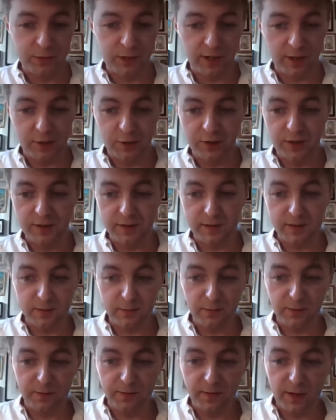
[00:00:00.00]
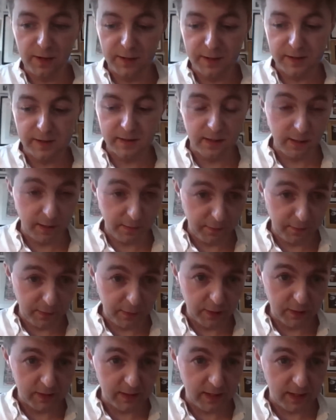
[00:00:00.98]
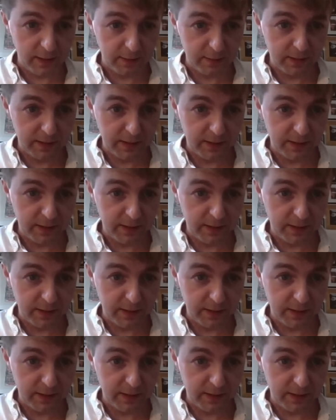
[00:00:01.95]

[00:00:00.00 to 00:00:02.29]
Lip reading: challenges with that is, if he does have,